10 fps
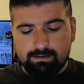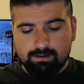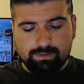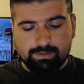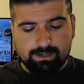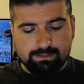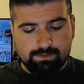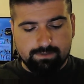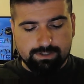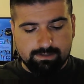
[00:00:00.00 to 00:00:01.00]
home console
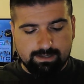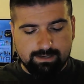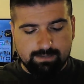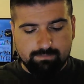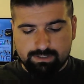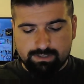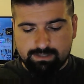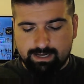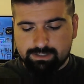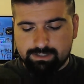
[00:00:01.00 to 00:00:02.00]
version of the game, which is
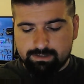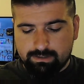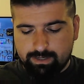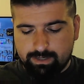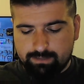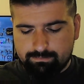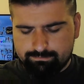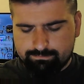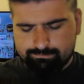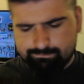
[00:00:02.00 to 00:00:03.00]
actually quite
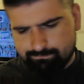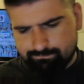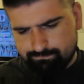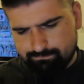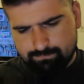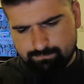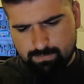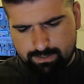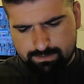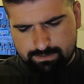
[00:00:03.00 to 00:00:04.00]

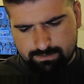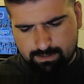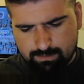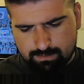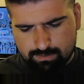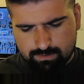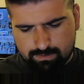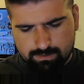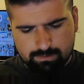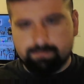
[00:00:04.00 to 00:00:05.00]
amazing. How come this won't
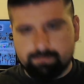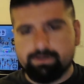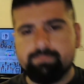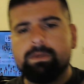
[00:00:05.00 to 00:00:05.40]
close? There we go.